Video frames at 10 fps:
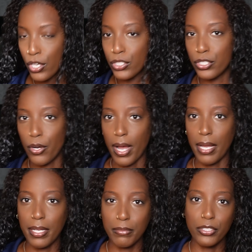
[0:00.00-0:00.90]
So I
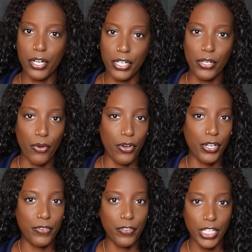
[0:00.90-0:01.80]
am starting
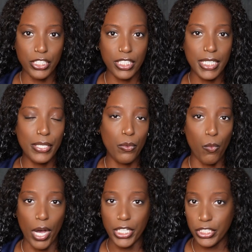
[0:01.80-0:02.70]
on freshly
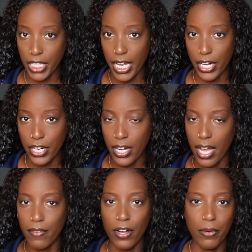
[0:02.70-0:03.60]
washed hair.
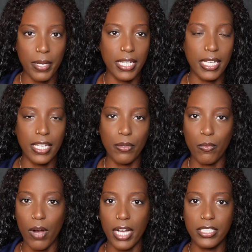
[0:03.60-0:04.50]
I've already
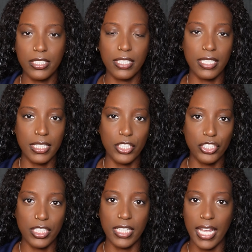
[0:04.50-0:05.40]
washed,
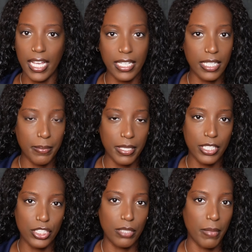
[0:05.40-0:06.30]
conditioned, and deep
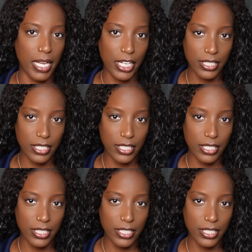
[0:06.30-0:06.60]
conditioned my hair